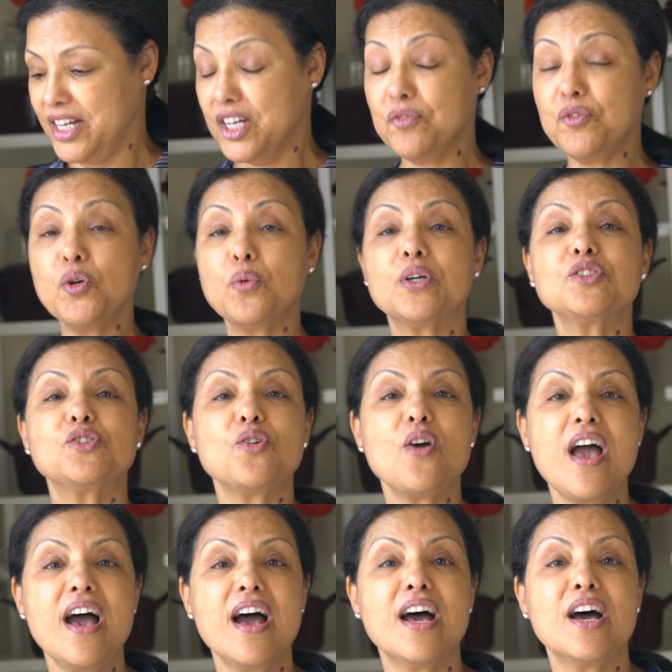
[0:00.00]
If you want to
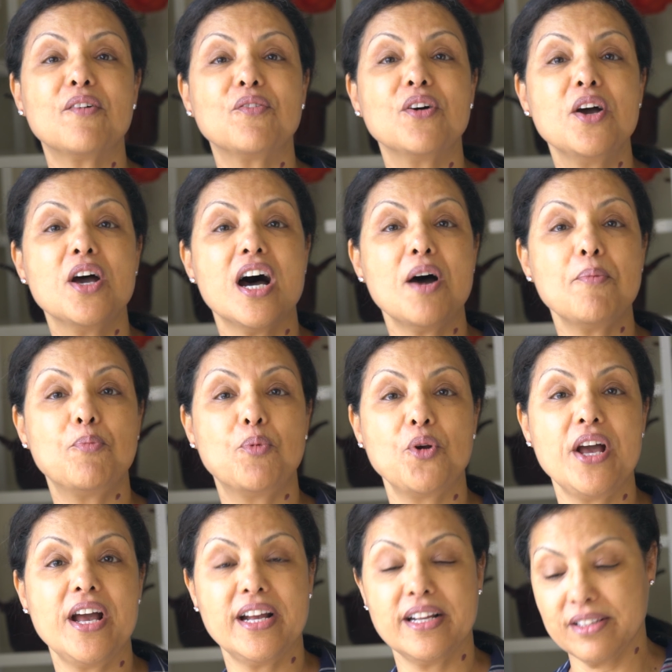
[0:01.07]
have a
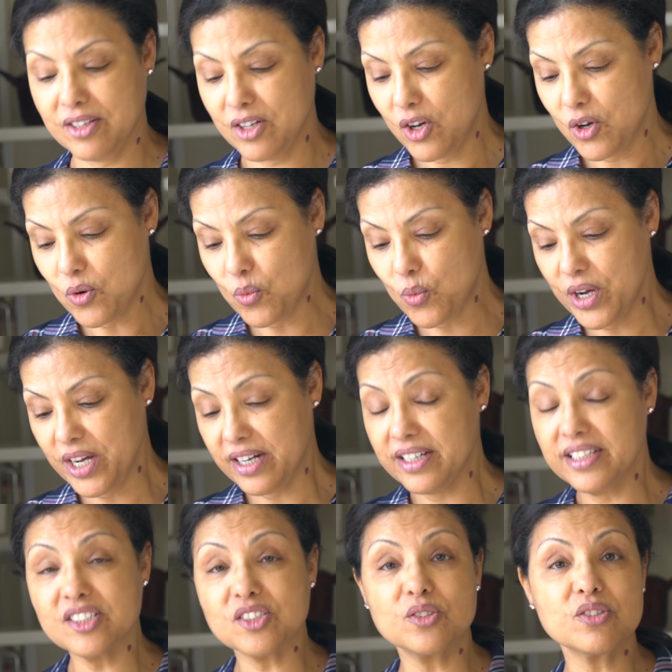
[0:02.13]
bread where
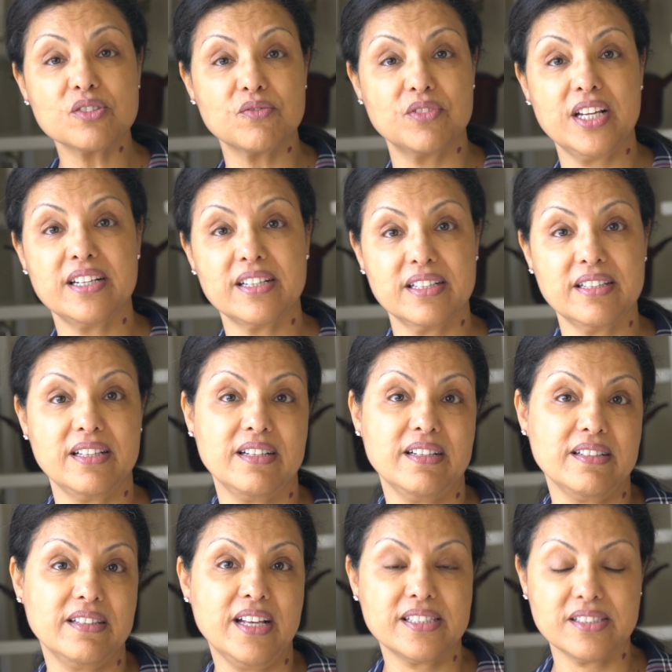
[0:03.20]
it's not
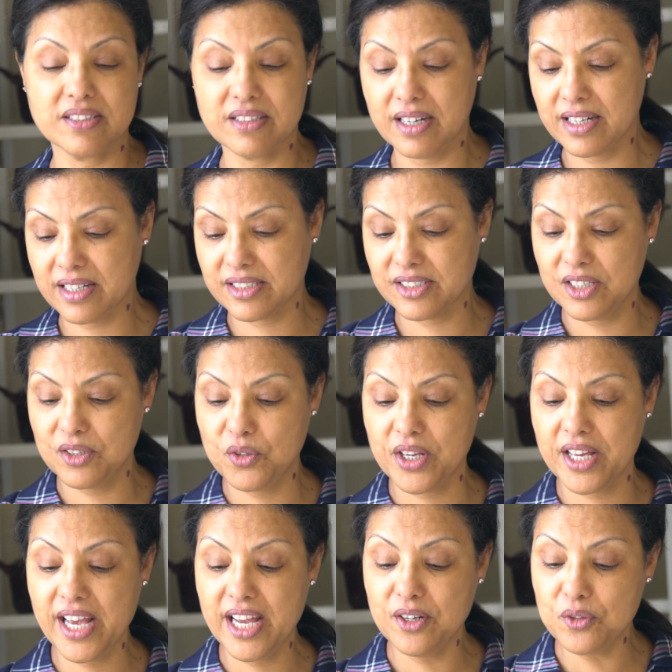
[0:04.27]
that dark, then you
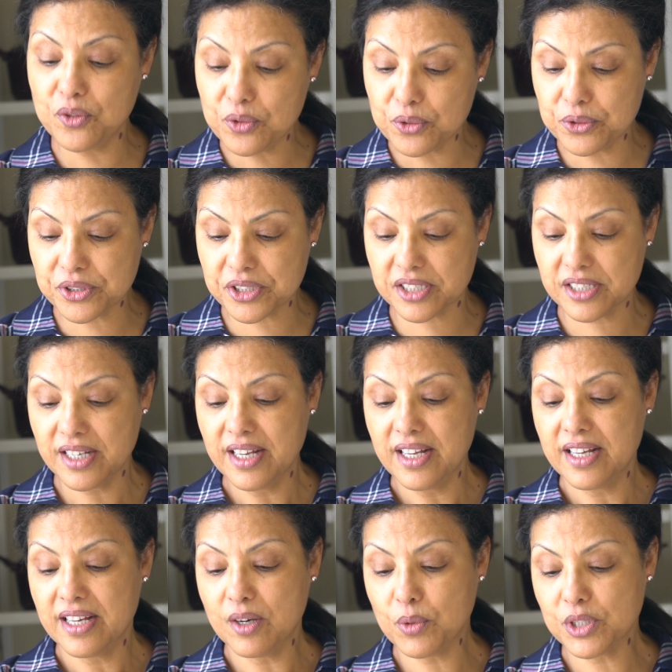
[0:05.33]
can use
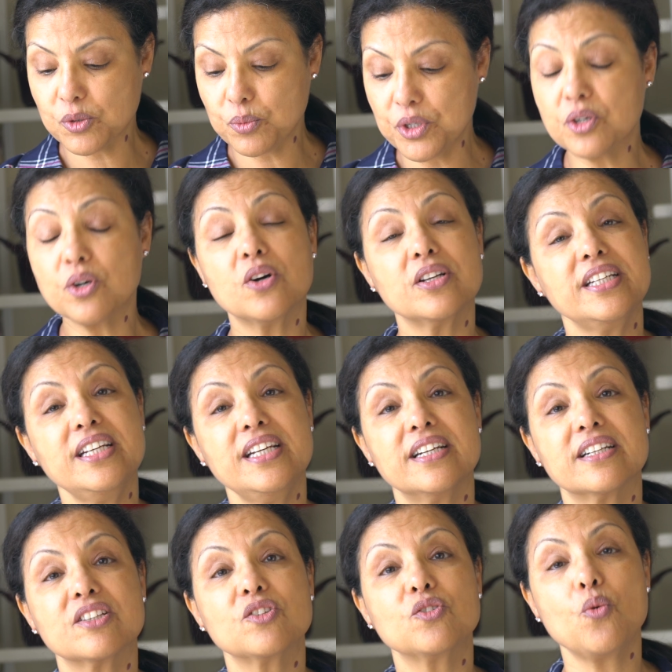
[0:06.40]
what we call
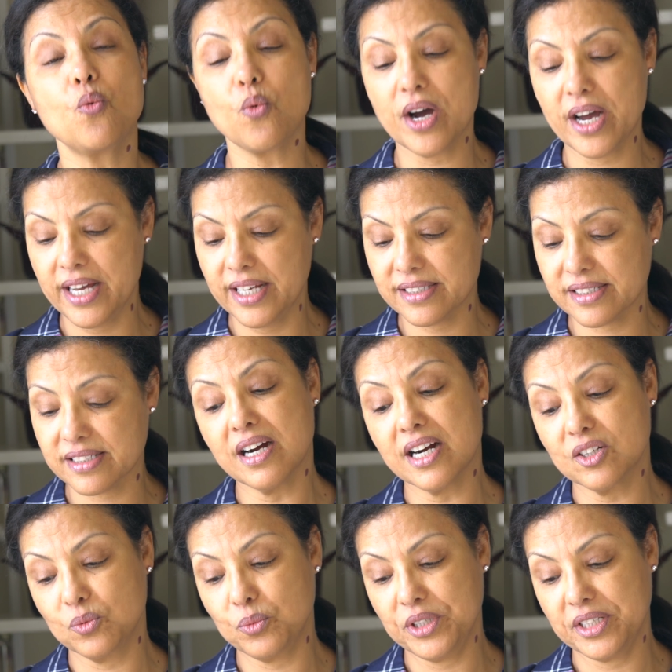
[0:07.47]
here the white
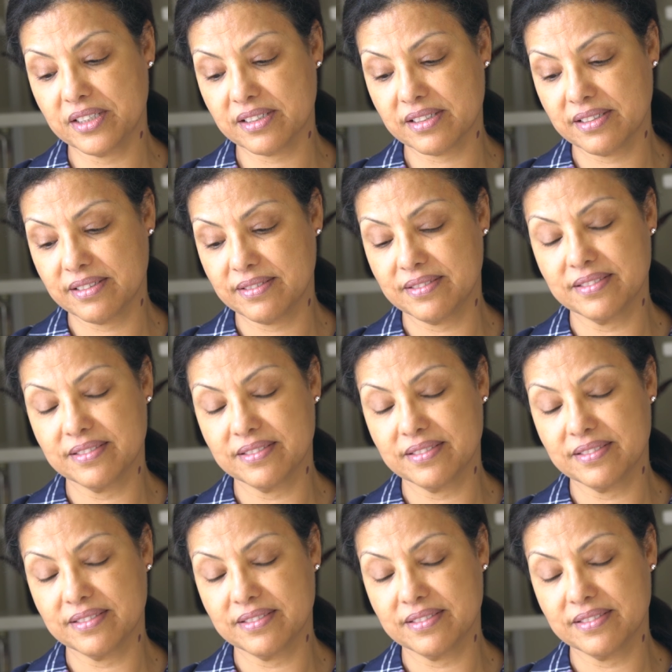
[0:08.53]
hard wheat.